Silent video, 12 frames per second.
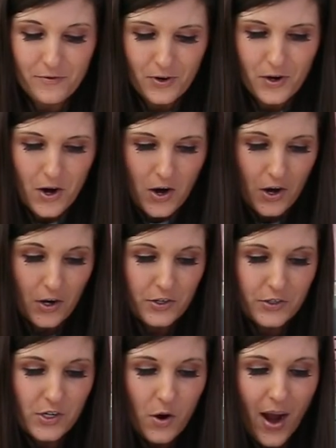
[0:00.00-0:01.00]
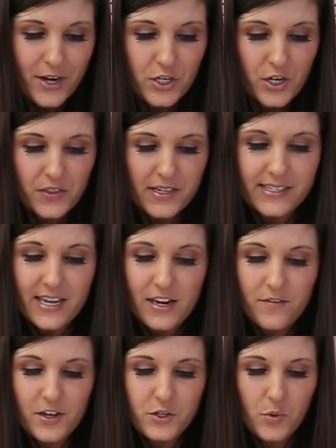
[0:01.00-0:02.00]
for her. So I took these
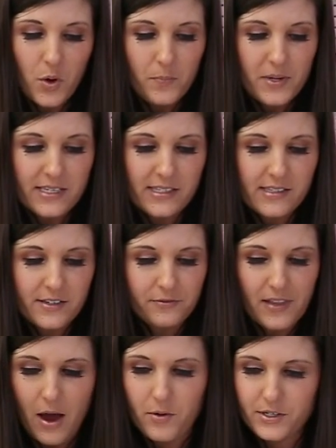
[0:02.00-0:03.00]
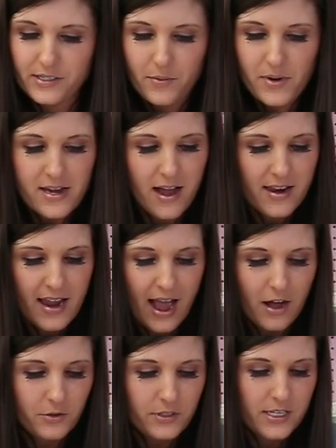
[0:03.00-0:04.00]
individual pieces of flowers that we cut
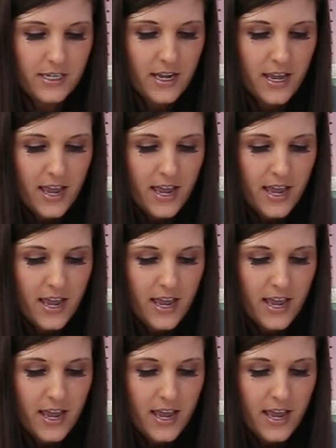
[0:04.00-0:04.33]
out